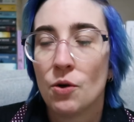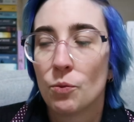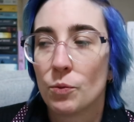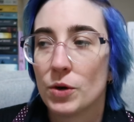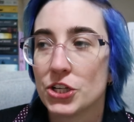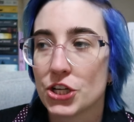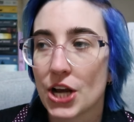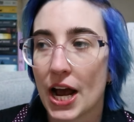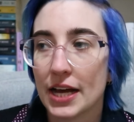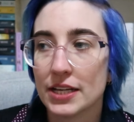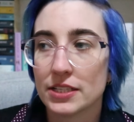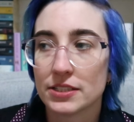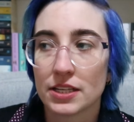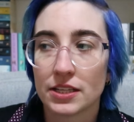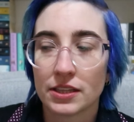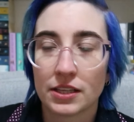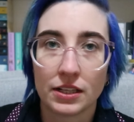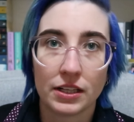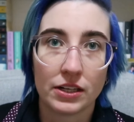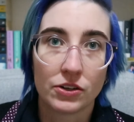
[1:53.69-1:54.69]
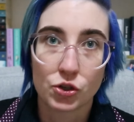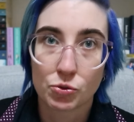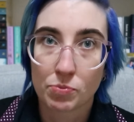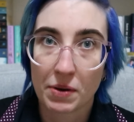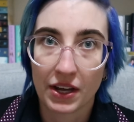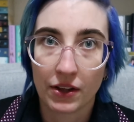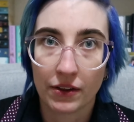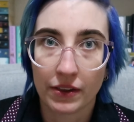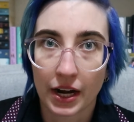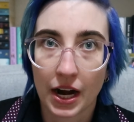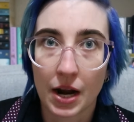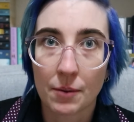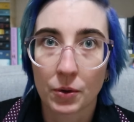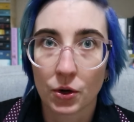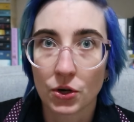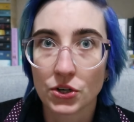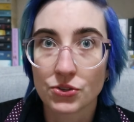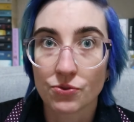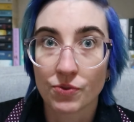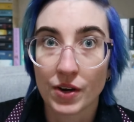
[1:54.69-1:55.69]
which has the little spiel that I'm
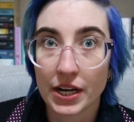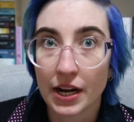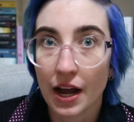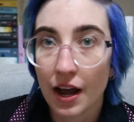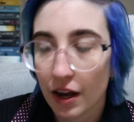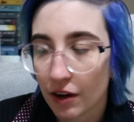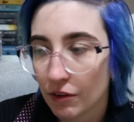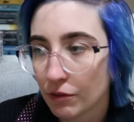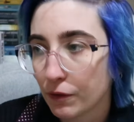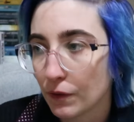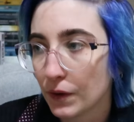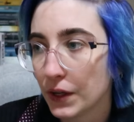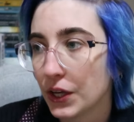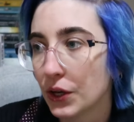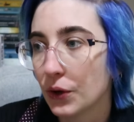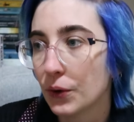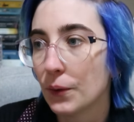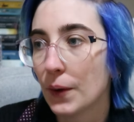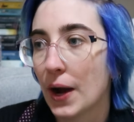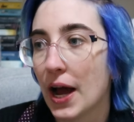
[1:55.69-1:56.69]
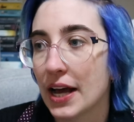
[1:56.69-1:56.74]
going to read out for you,